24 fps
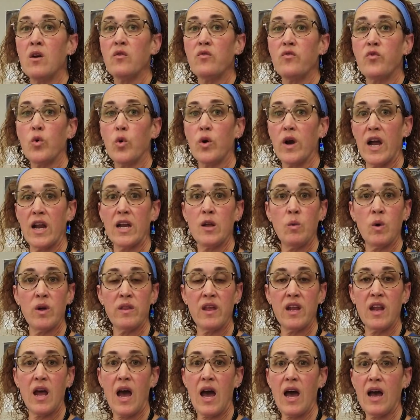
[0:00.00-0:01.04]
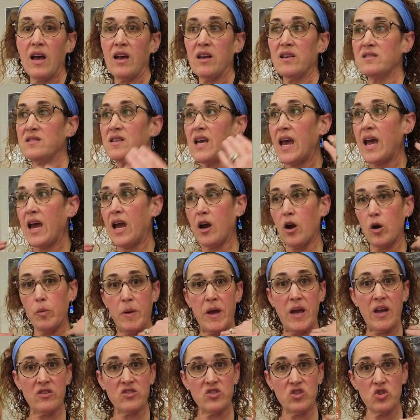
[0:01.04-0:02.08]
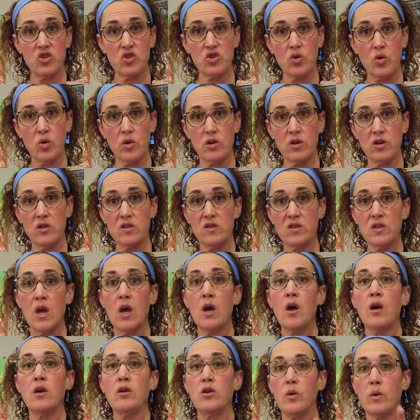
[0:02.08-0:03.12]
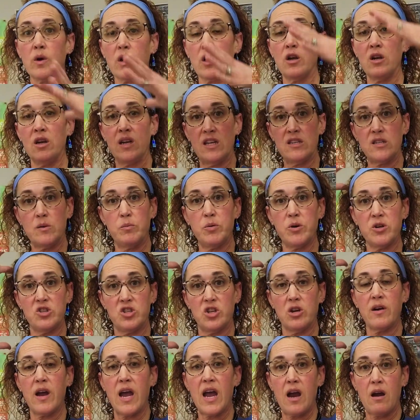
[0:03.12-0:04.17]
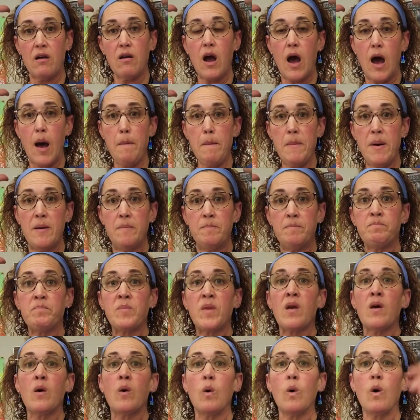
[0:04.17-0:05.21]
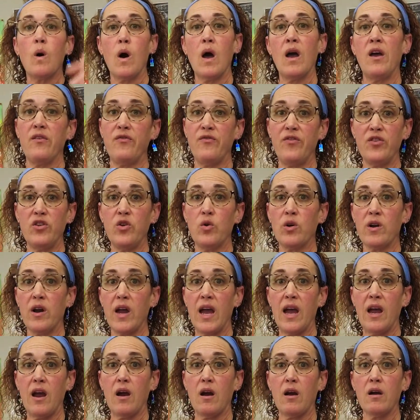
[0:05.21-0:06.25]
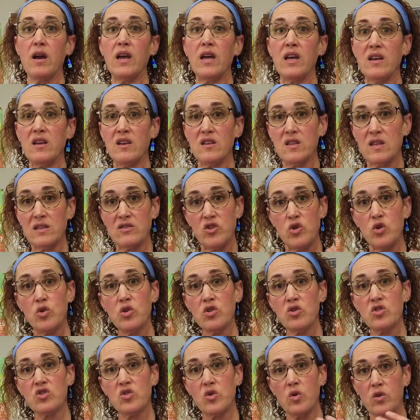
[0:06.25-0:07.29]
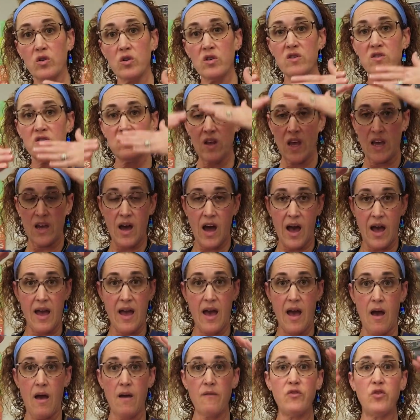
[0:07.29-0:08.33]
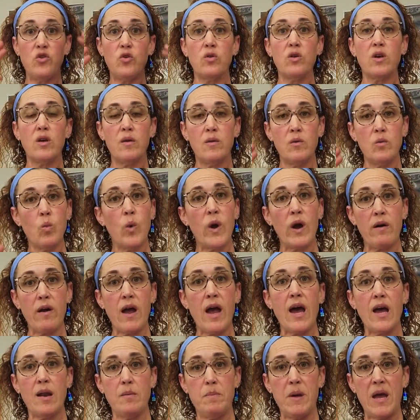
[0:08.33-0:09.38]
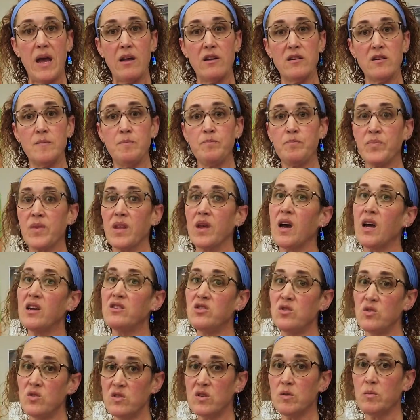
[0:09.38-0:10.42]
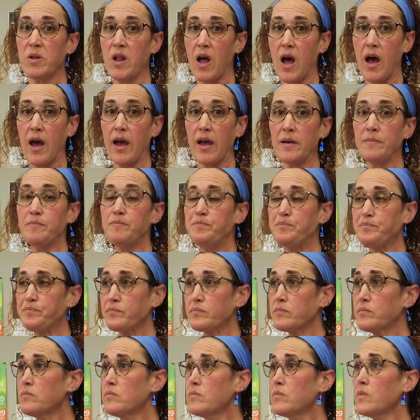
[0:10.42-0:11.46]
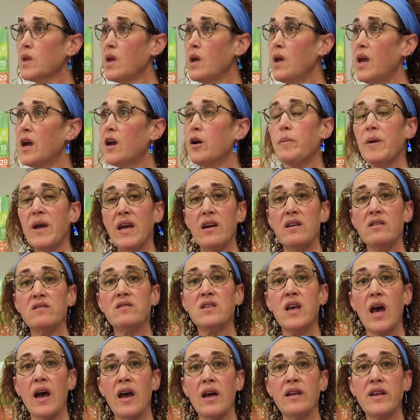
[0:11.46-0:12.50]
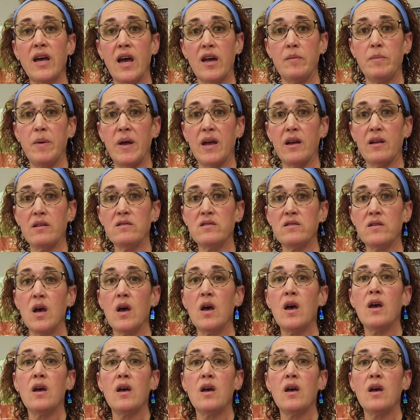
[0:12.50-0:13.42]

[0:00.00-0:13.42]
For anyone that has hair past their shoulders, you are going to need to put your hair up. If your hair is to your shoulders, like I have, you can wear a headband. I do supply hairbands and headbands.